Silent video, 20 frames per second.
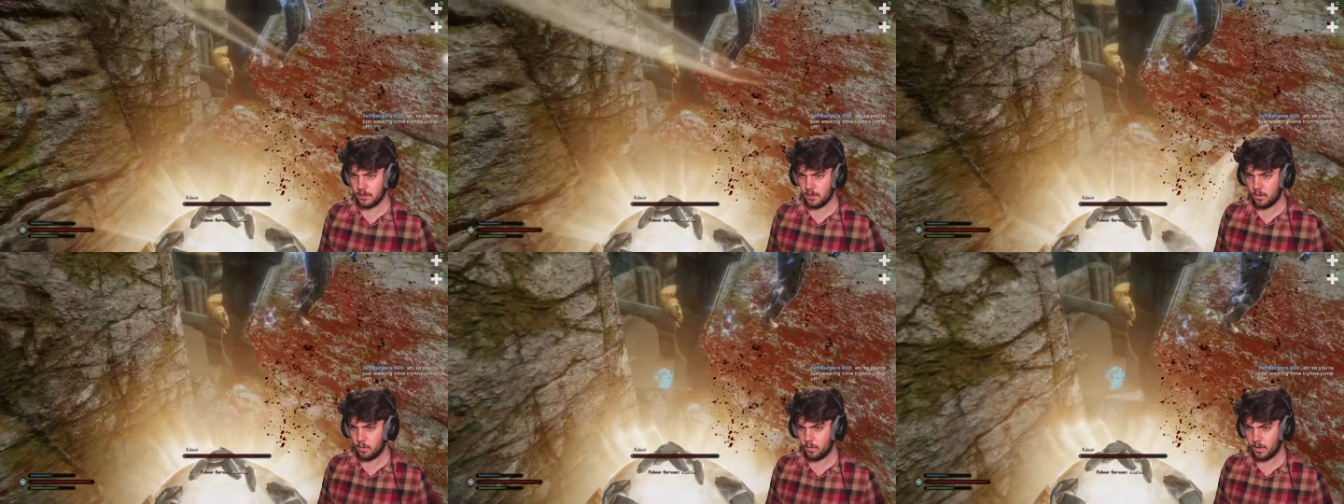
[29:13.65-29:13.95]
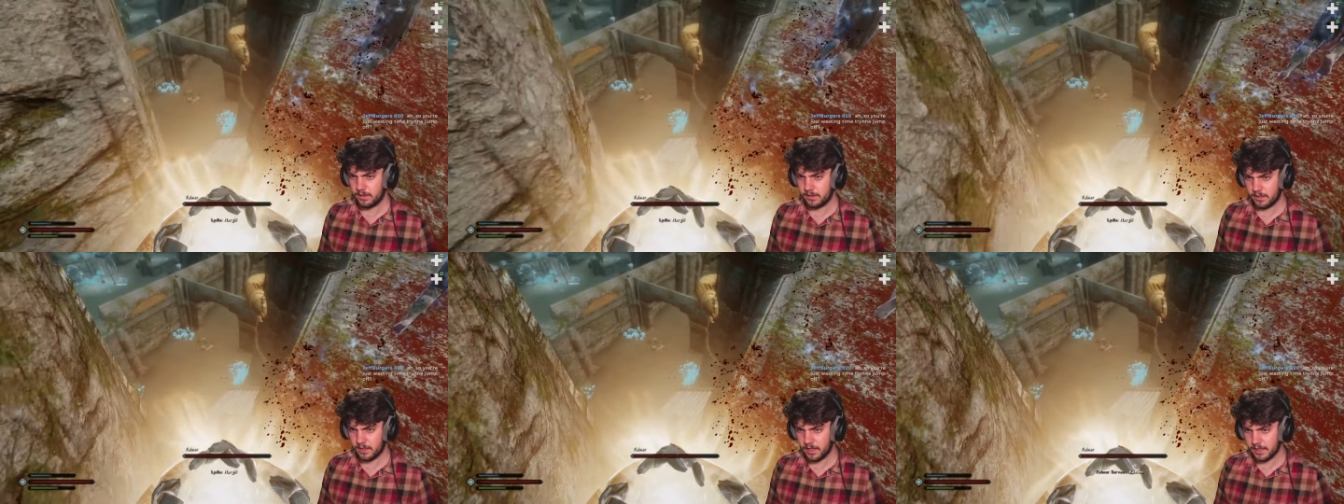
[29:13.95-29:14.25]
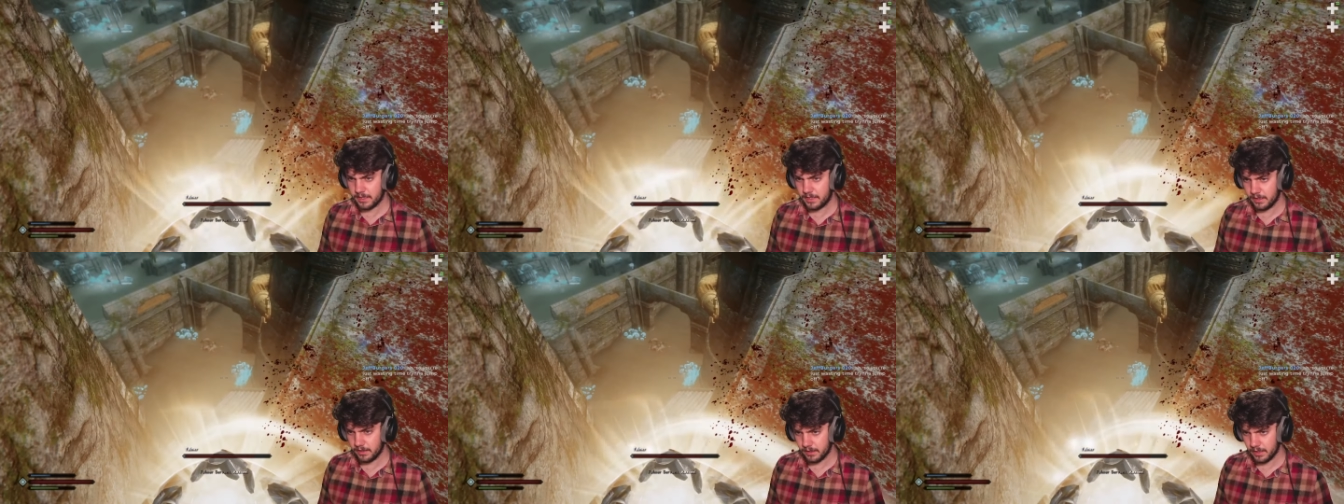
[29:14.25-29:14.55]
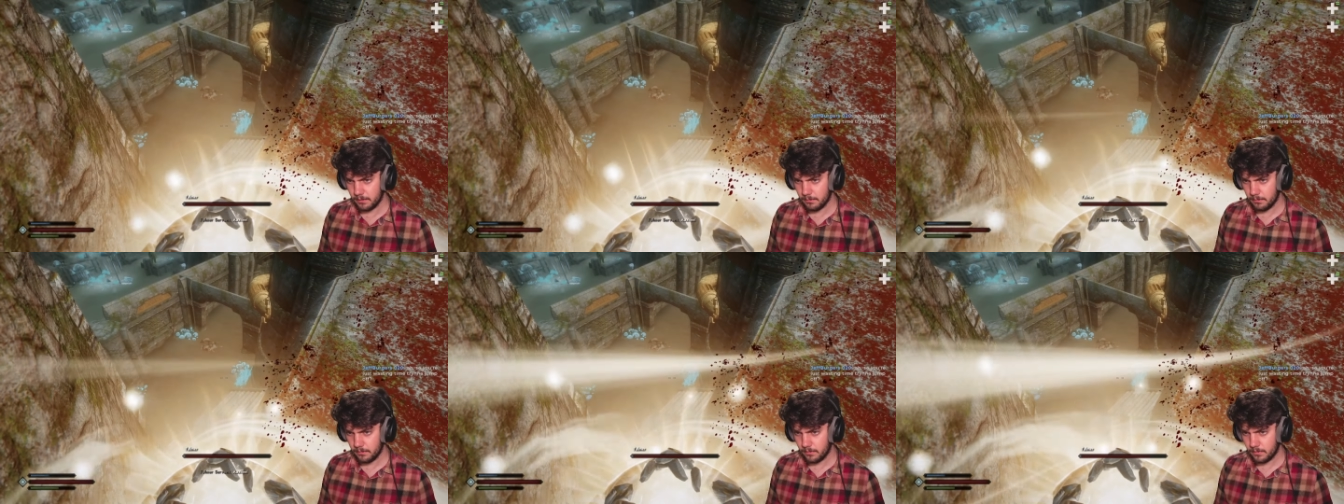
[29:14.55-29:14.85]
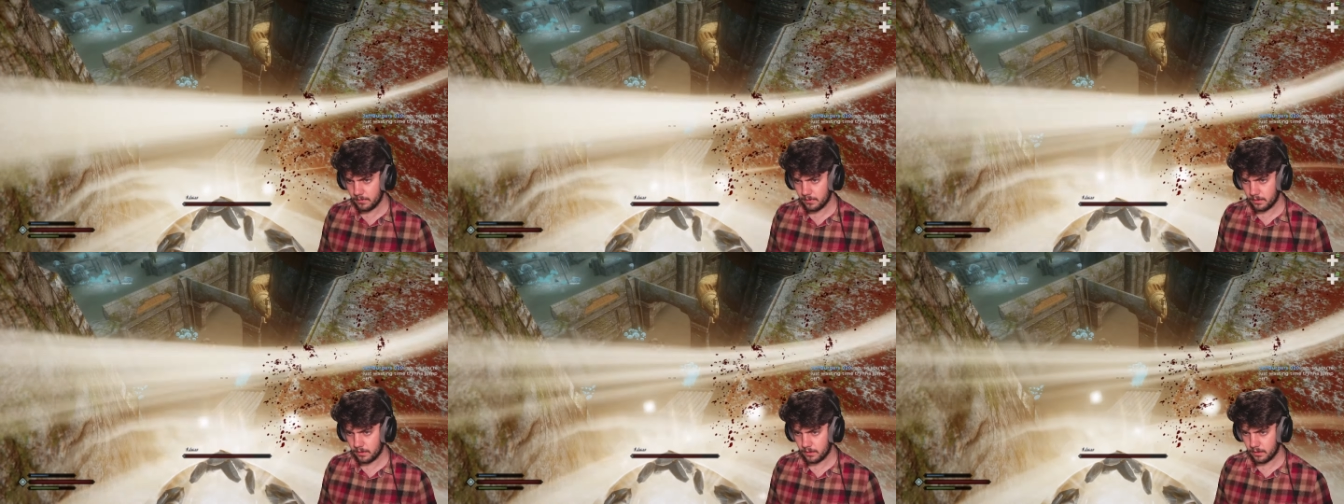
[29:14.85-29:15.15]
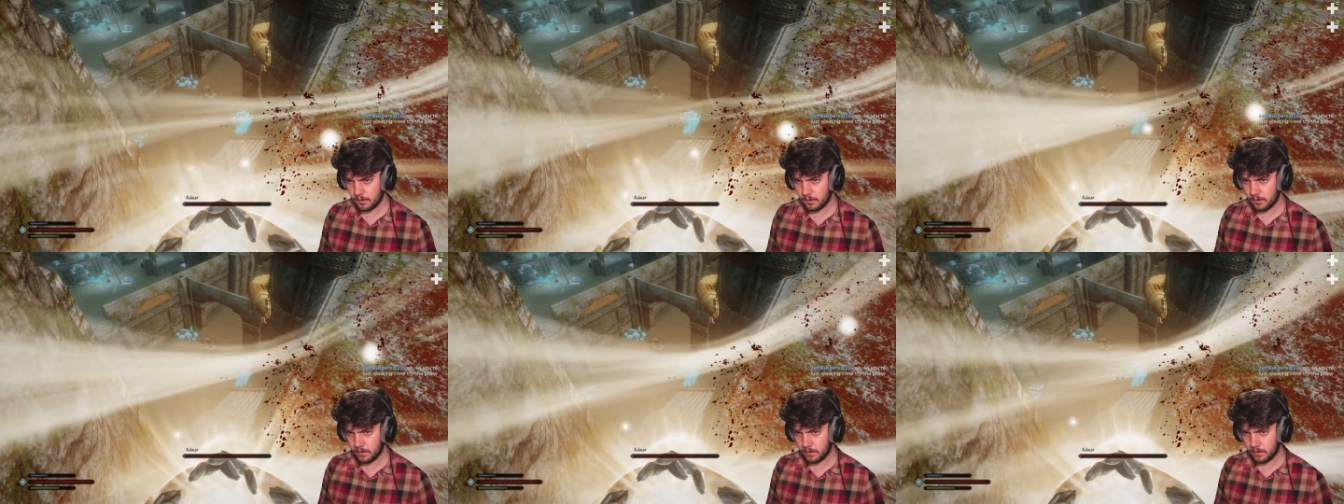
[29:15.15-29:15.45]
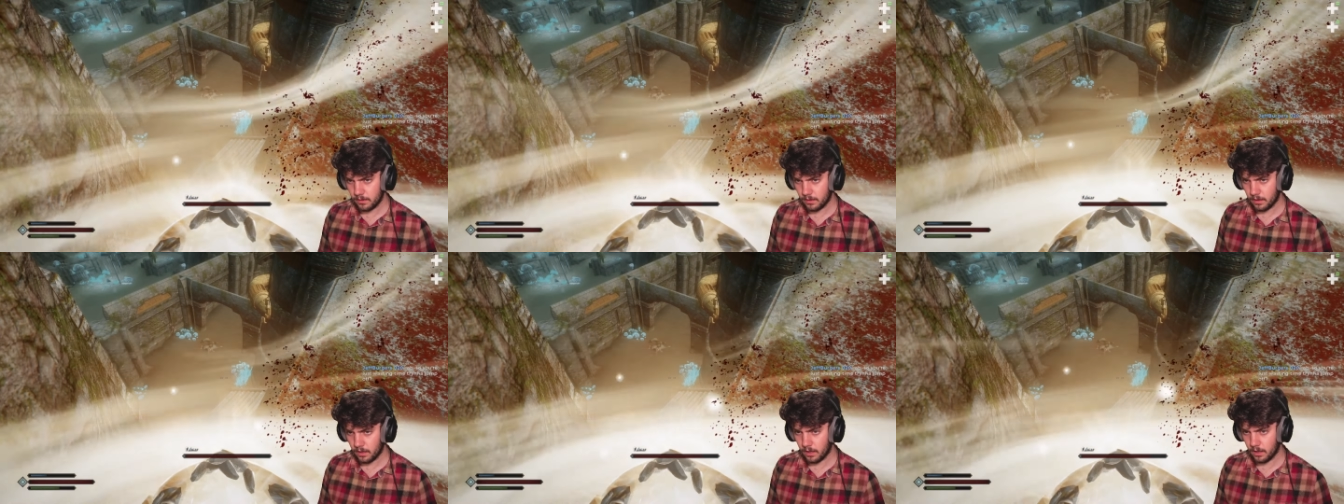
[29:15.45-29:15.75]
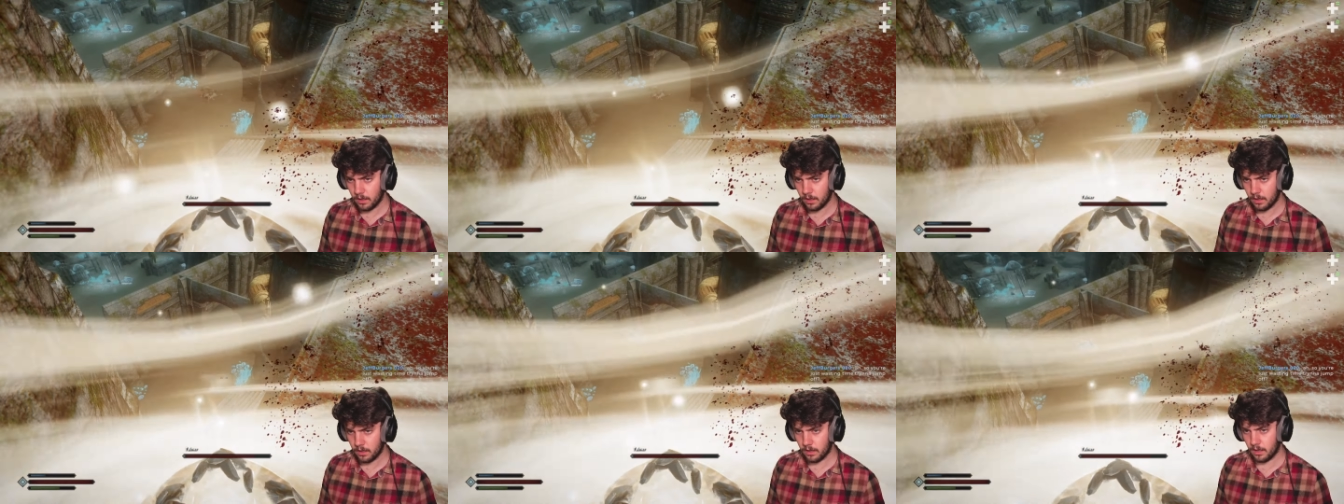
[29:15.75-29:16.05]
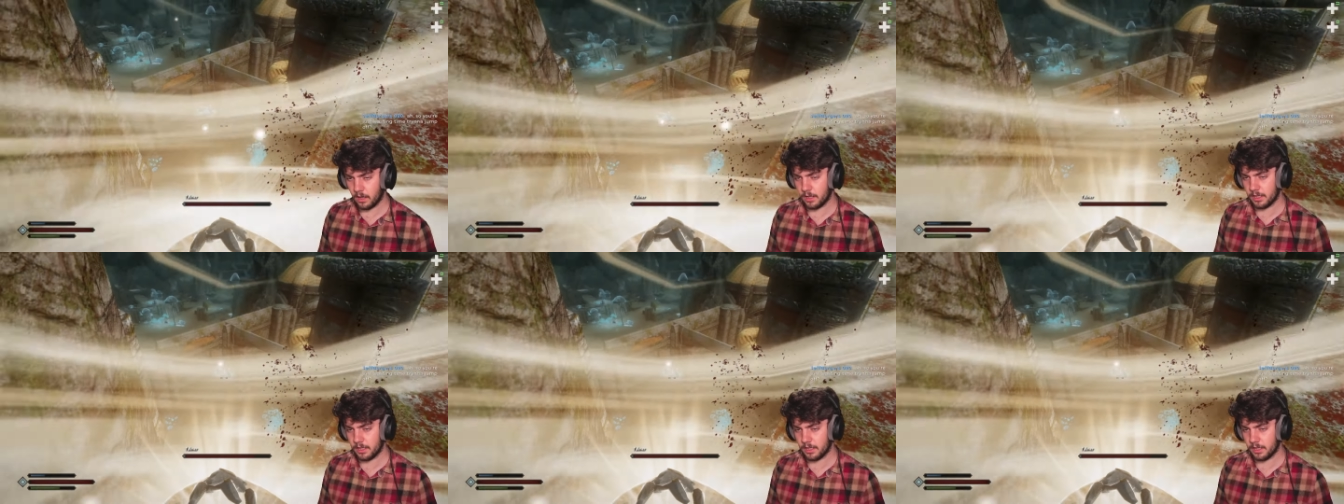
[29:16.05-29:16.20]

Wait, did I kill him? Uh, oh,